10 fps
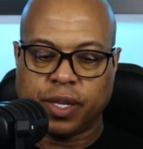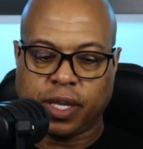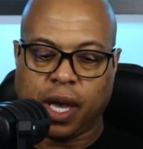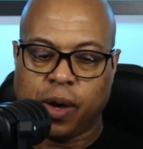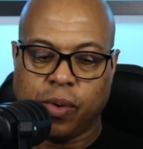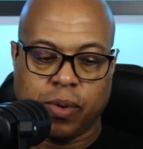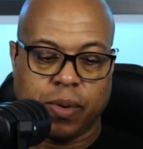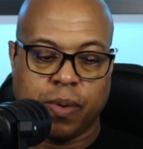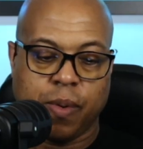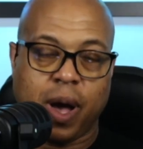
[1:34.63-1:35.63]
So
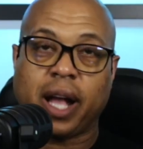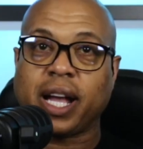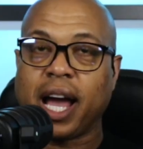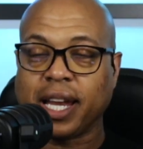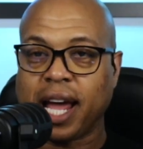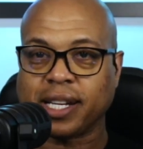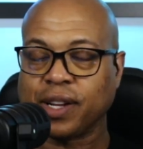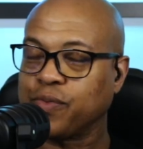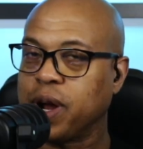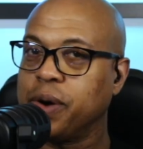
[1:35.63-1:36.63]
I
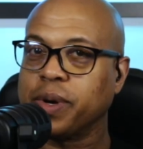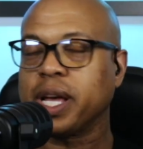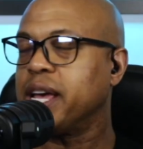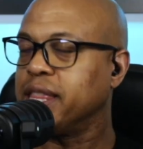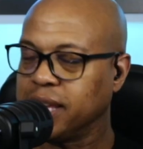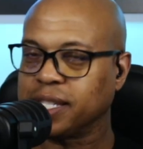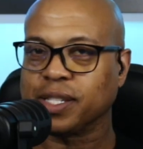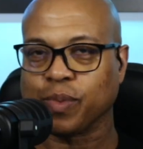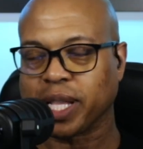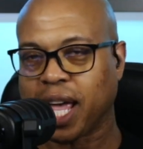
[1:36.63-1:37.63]
contacted Rode, and this
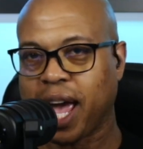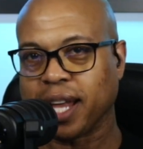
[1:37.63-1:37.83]
is what they